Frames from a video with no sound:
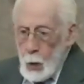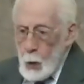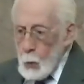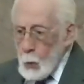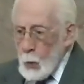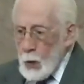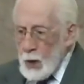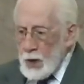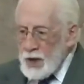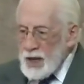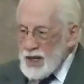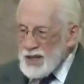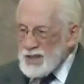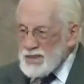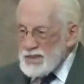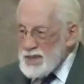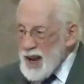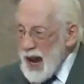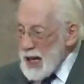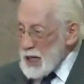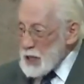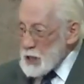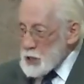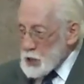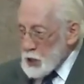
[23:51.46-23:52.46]
were
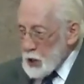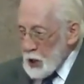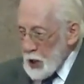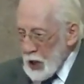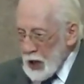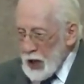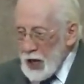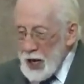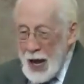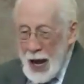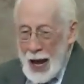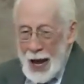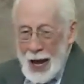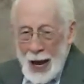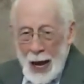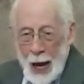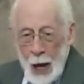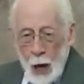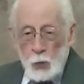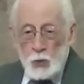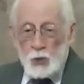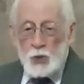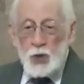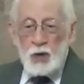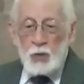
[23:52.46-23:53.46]
essentially
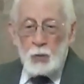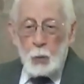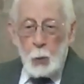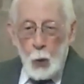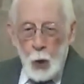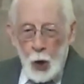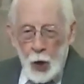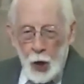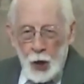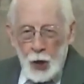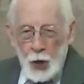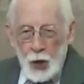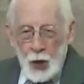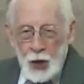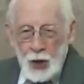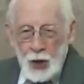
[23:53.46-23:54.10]
out of work.